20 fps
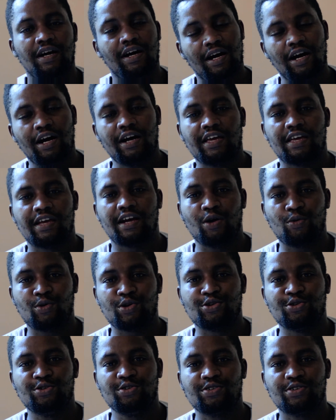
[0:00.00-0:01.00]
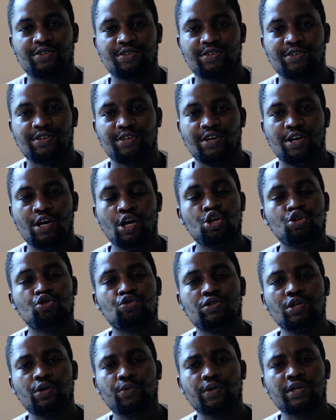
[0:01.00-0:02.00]
Hi, how are you?
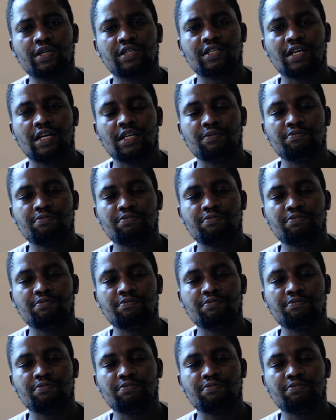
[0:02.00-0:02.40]
Today we shall